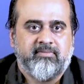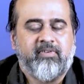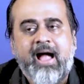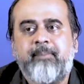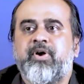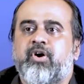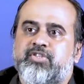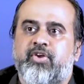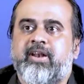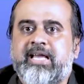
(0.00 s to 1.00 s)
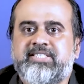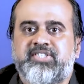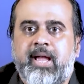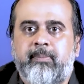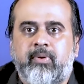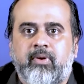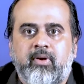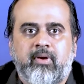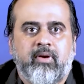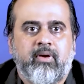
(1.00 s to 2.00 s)
Why? Because you're a nice chap.
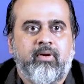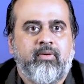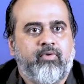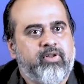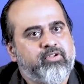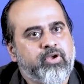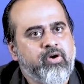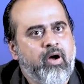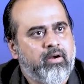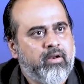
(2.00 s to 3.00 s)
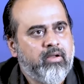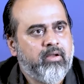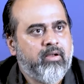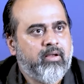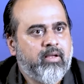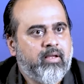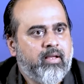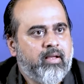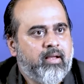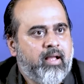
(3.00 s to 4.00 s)
What is going on?
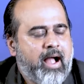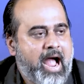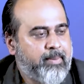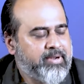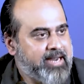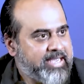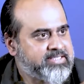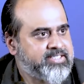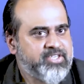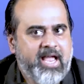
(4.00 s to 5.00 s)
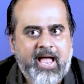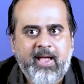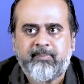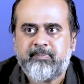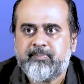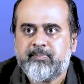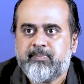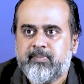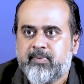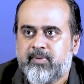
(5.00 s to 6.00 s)
I'm a nice chap,
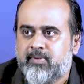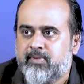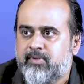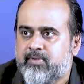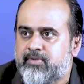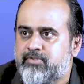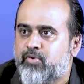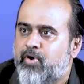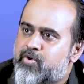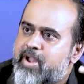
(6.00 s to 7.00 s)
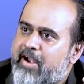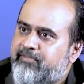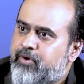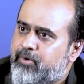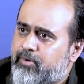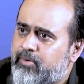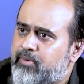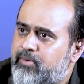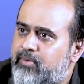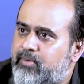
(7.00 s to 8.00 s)
so what do I have to do?